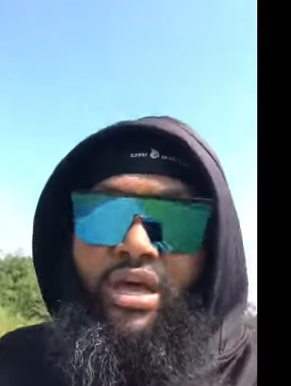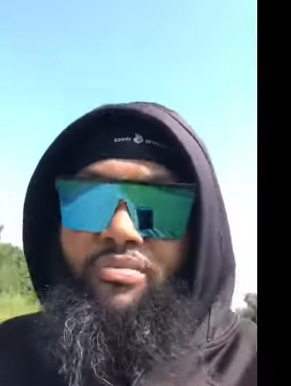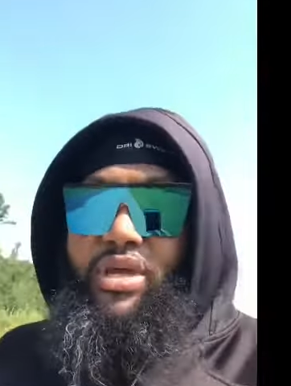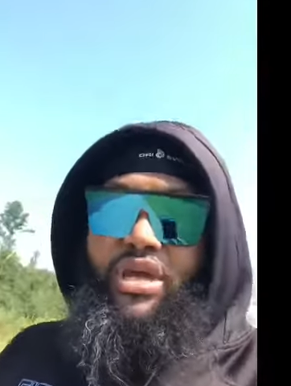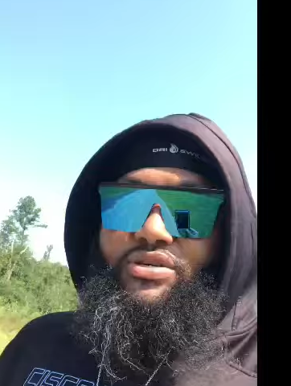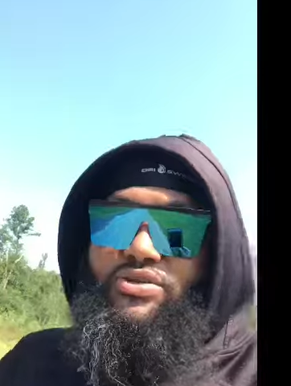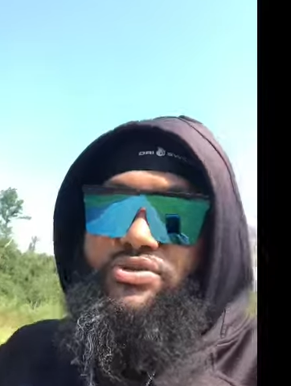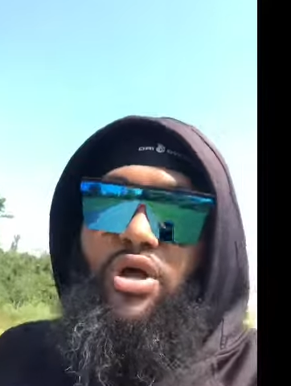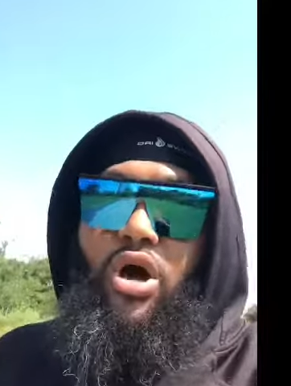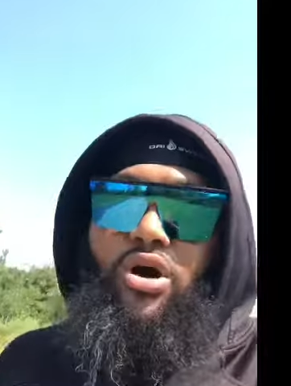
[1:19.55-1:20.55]
Because we
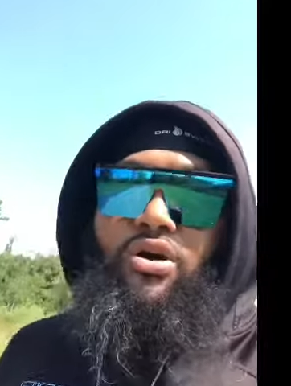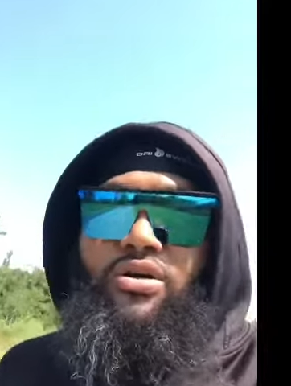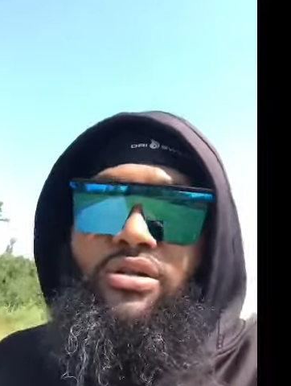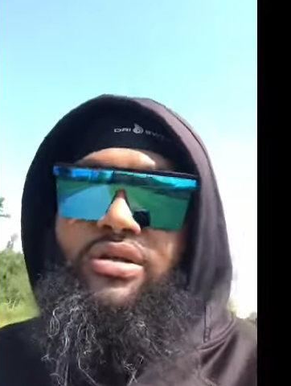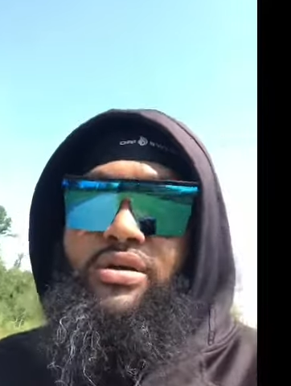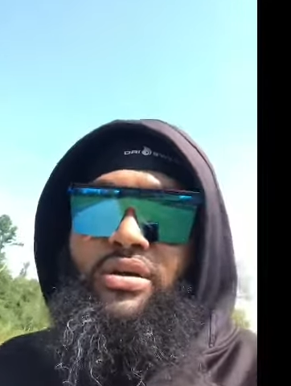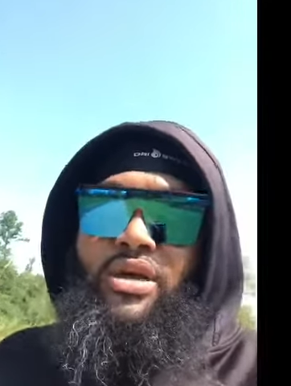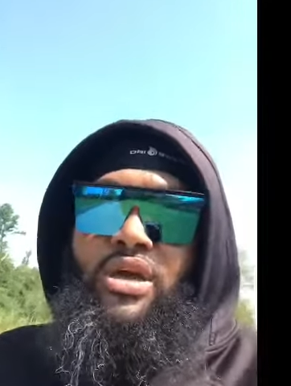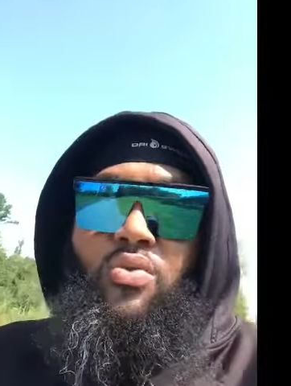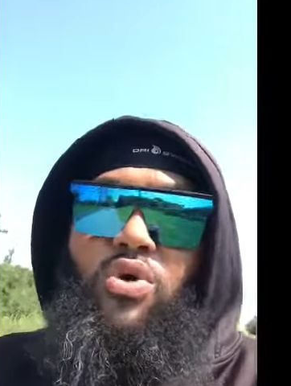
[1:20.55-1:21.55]
all
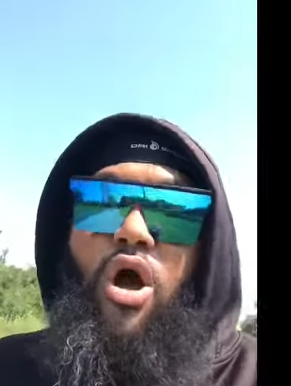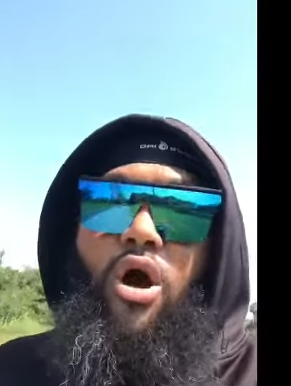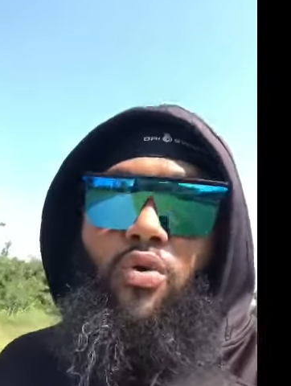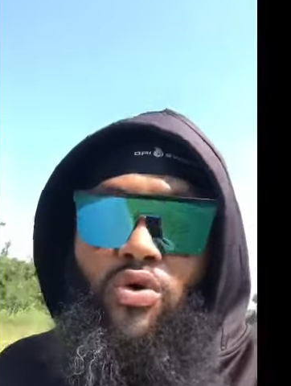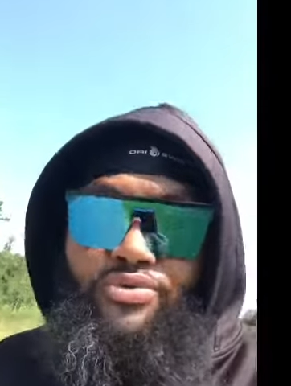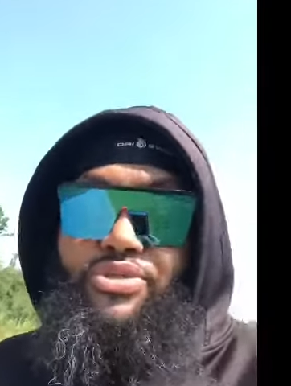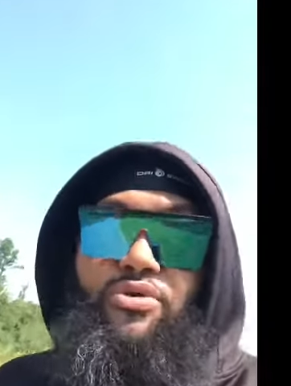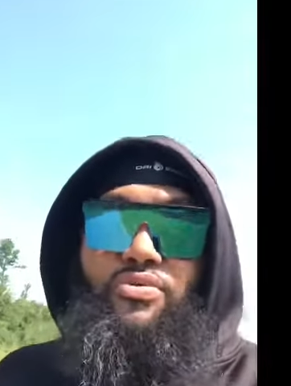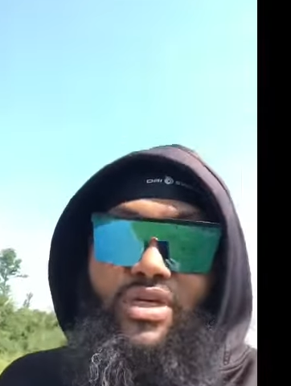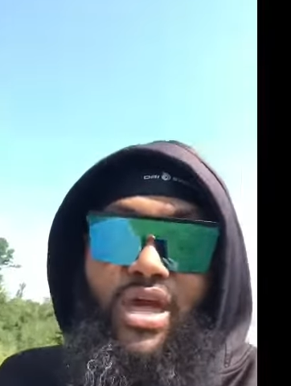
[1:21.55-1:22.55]
want
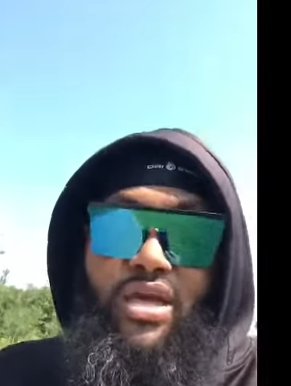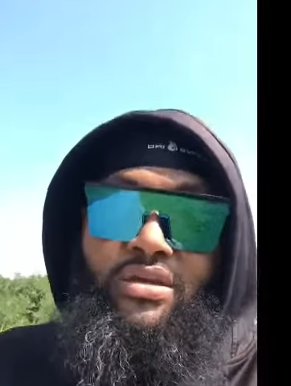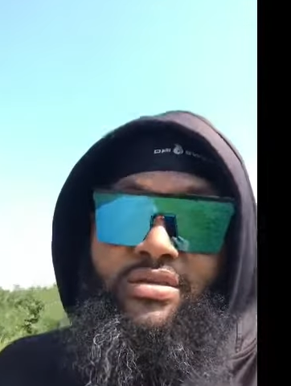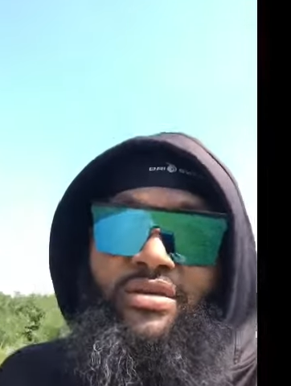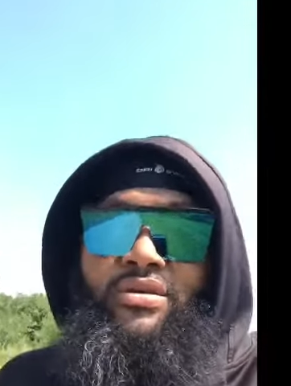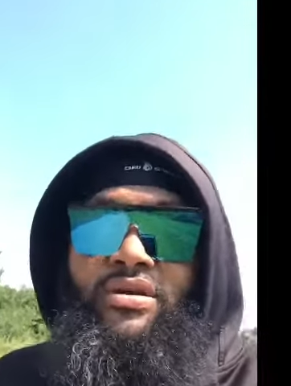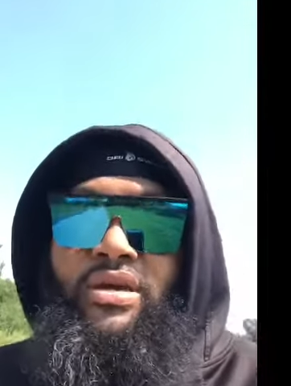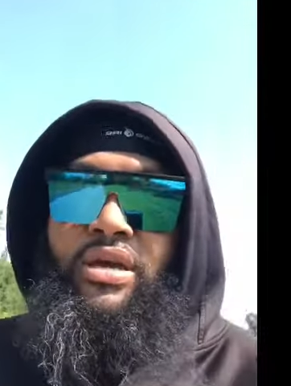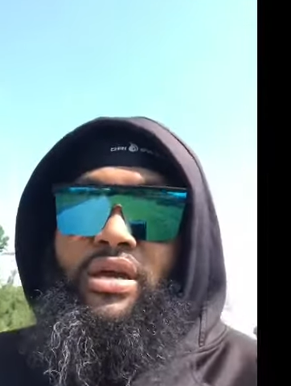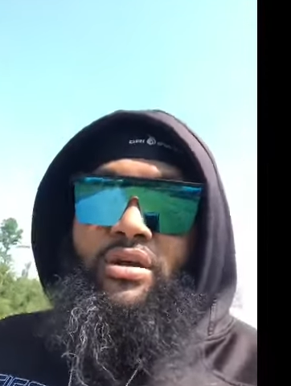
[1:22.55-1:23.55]
certain things,
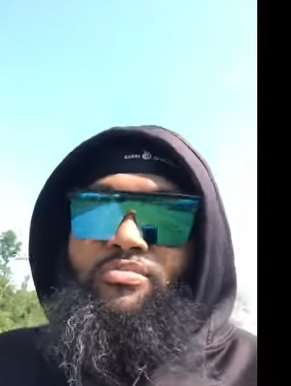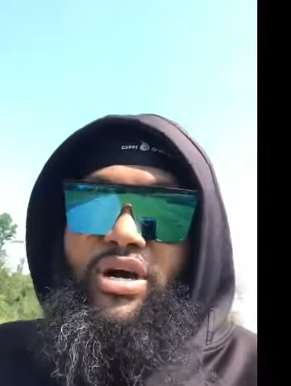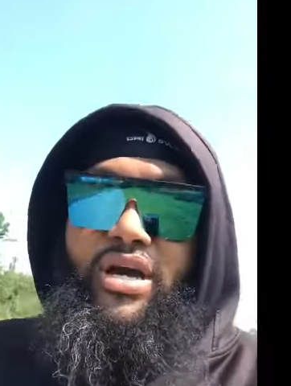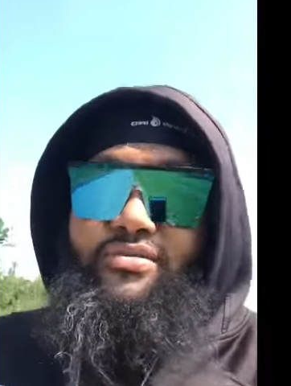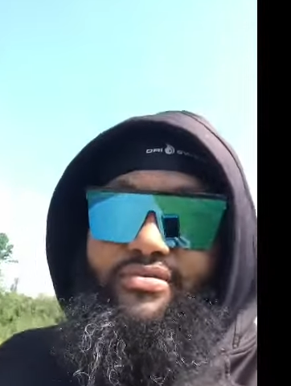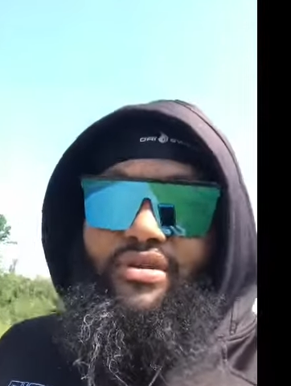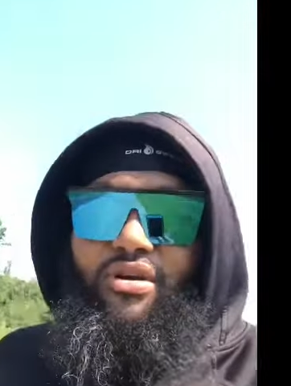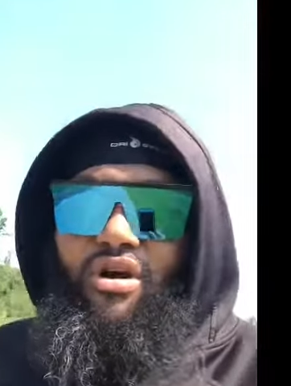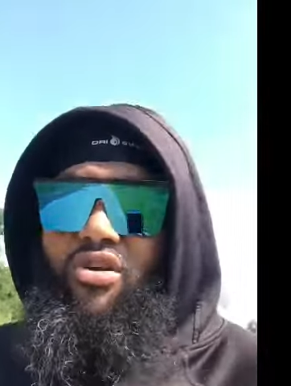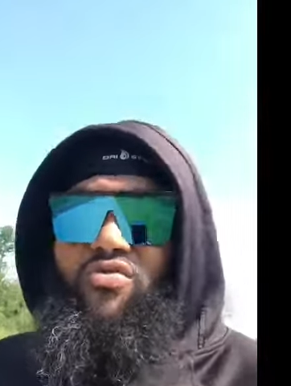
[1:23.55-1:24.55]
but
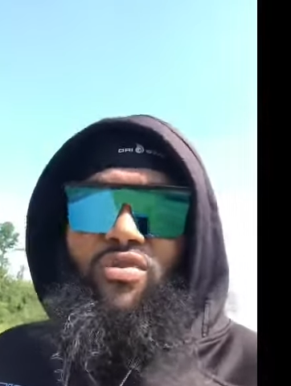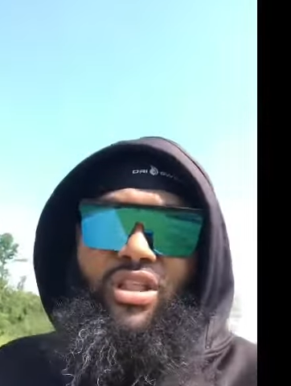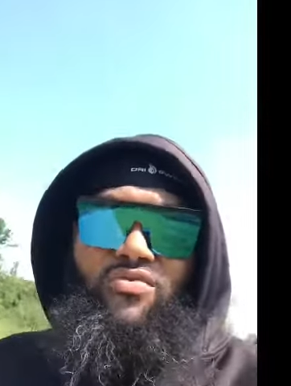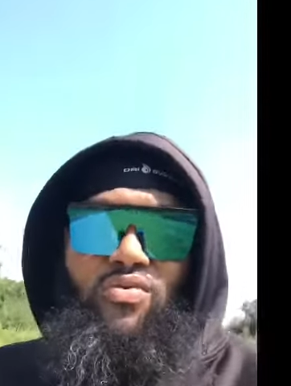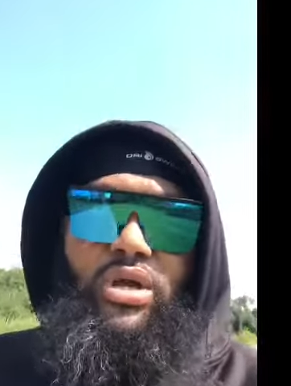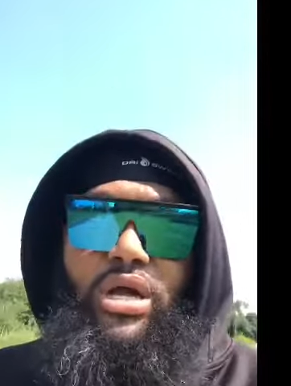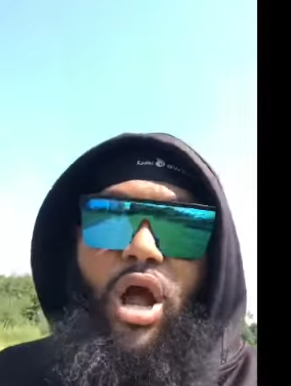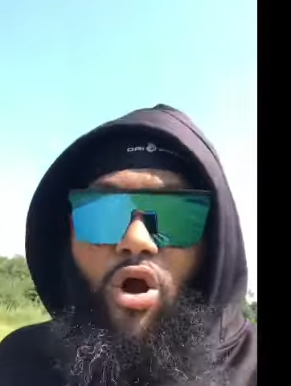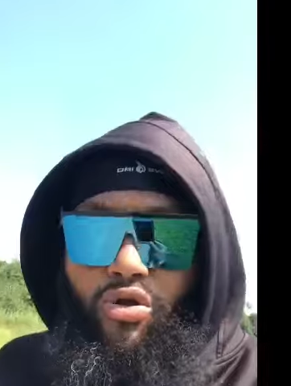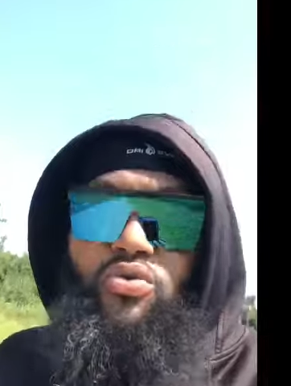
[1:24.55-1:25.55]
are you
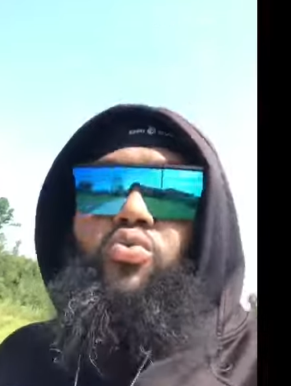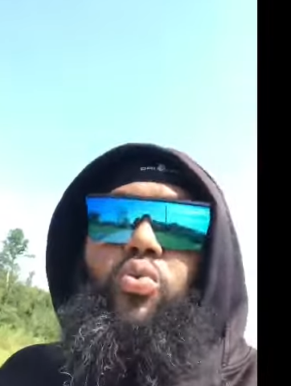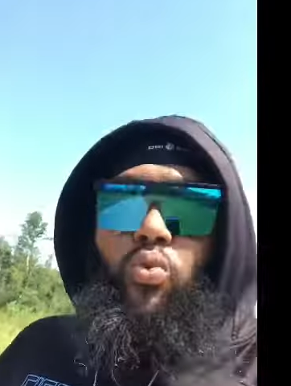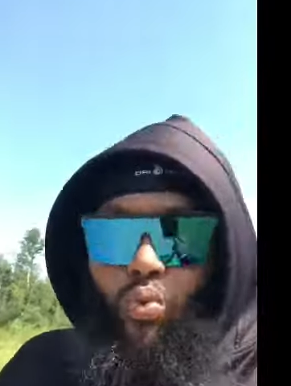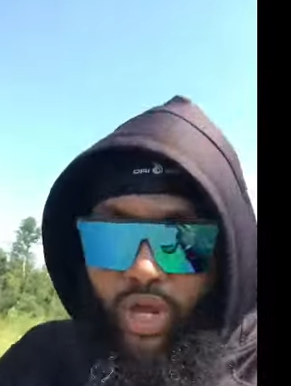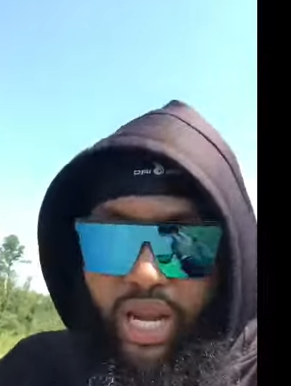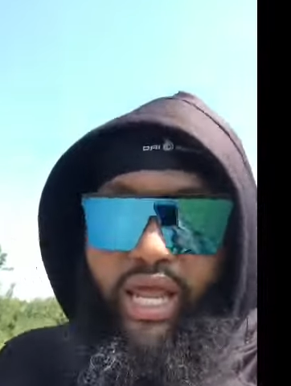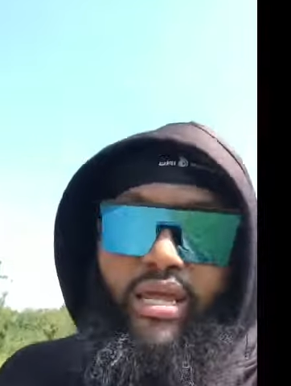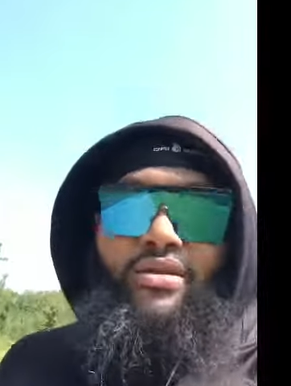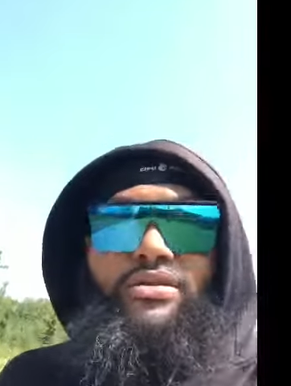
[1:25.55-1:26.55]

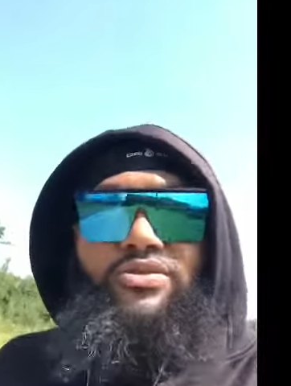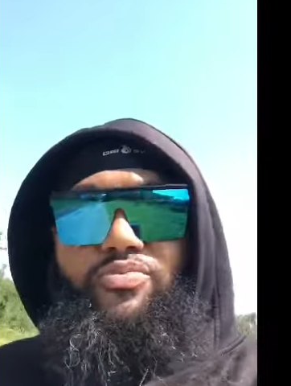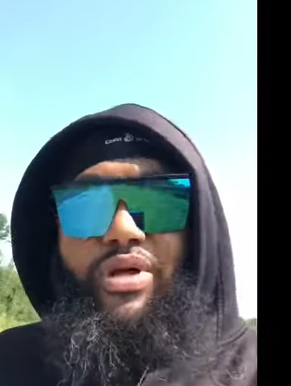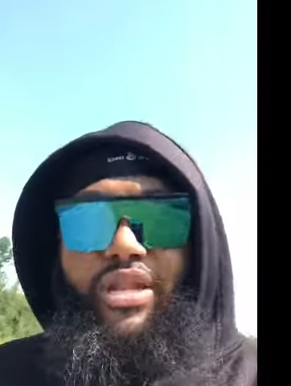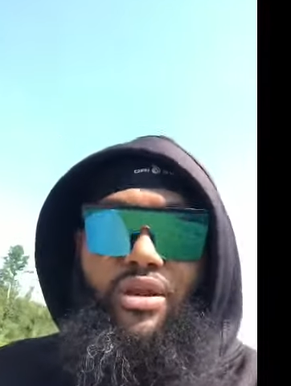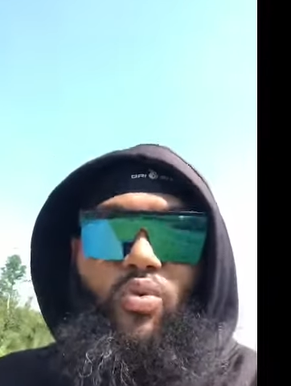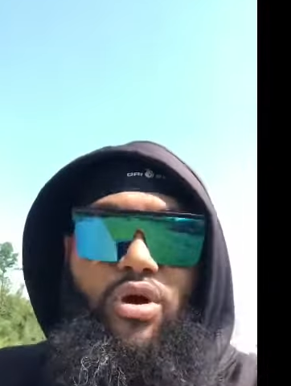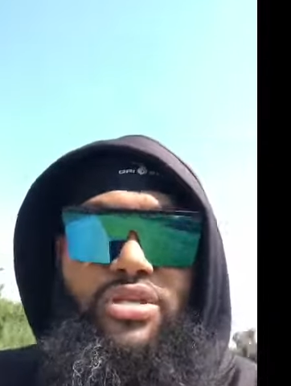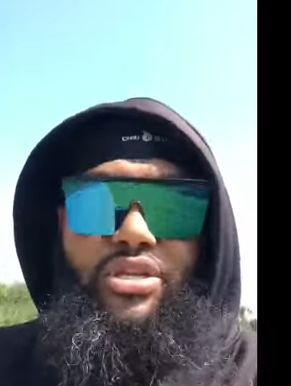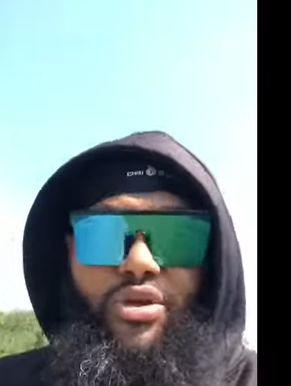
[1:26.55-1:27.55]
willing to put in the work
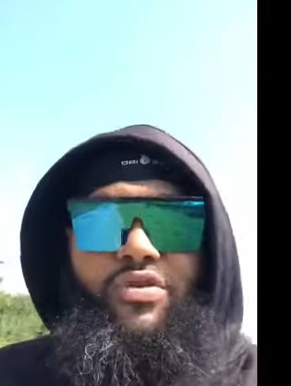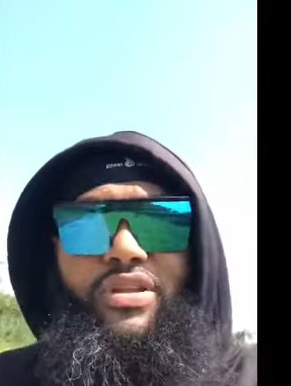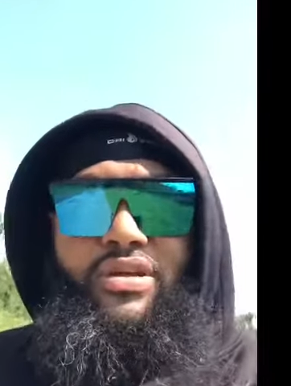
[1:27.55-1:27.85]
to do it?